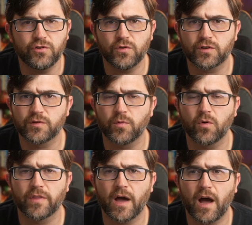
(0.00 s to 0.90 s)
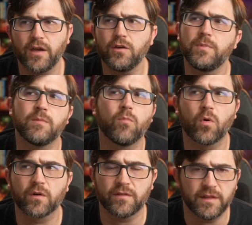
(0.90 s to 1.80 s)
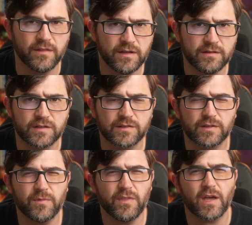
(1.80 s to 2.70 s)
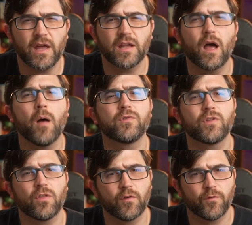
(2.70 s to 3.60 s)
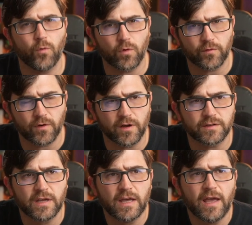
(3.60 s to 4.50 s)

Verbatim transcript: to explore that I could be more than this is something that kind of comes to the forefront.